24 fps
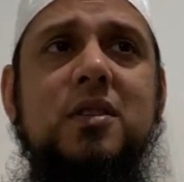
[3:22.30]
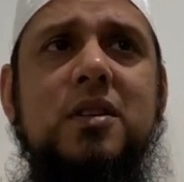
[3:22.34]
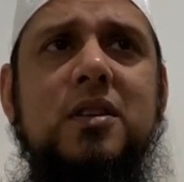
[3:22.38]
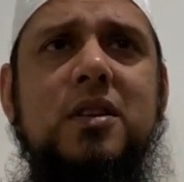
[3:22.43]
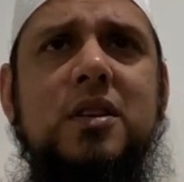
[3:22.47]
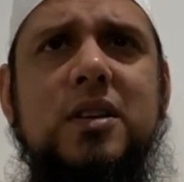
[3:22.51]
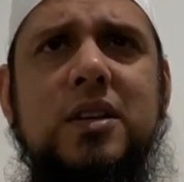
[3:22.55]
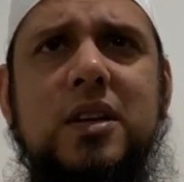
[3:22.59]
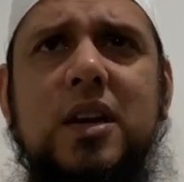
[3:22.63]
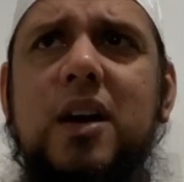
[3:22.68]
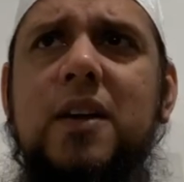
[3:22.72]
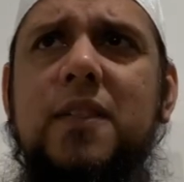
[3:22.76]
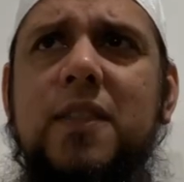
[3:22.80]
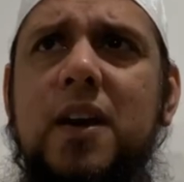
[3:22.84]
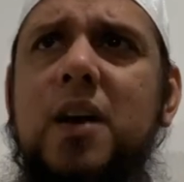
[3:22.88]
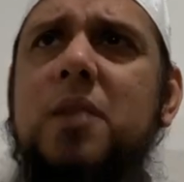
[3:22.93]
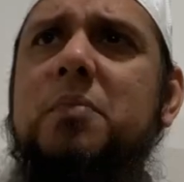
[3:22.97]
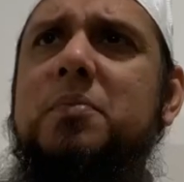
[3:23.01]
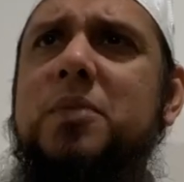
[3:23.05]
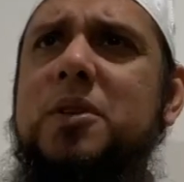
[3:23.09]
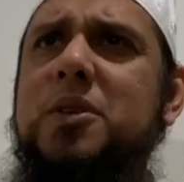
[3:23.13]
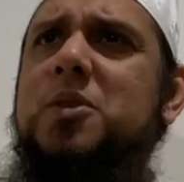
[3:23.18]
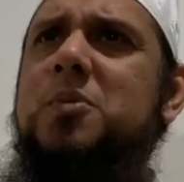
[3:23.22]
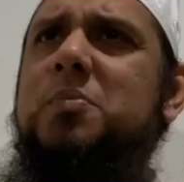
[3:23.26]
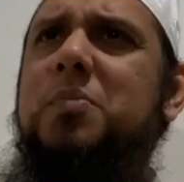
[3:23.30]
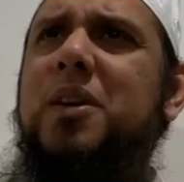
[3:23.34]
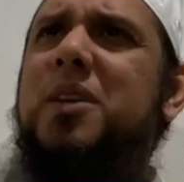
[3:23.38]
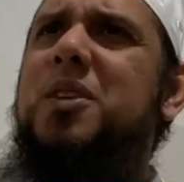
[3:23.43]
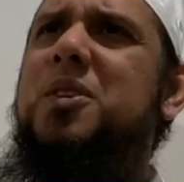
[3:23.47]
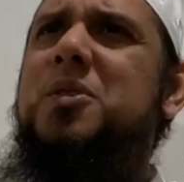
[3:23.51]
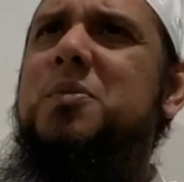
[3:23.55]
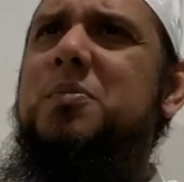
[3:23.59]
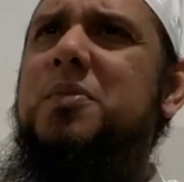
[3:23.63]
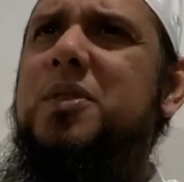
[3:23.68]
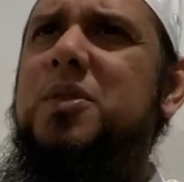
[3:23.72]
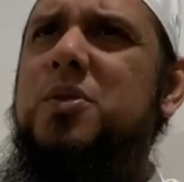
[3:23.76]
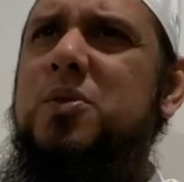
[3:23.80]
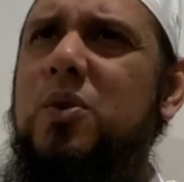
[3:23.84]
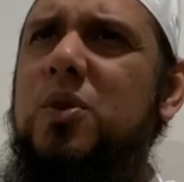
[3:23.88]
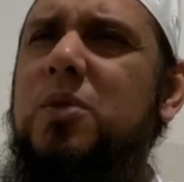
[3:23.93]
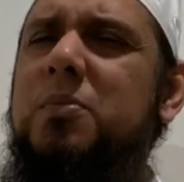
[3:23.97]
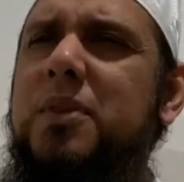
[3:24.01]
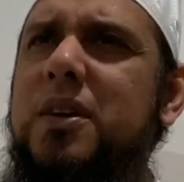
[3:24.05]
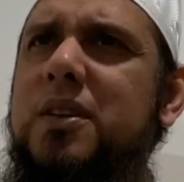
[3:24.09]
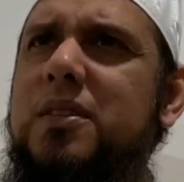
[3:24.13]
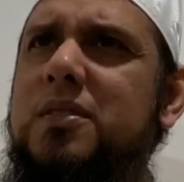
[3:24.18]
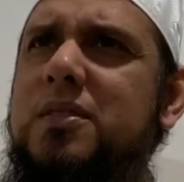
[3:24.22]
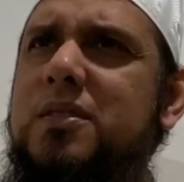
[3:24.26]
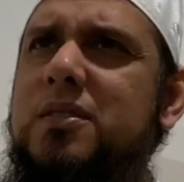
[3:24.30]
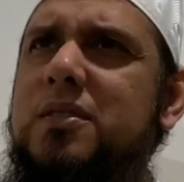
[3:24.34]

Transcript: Now, adhab means punishment, torment.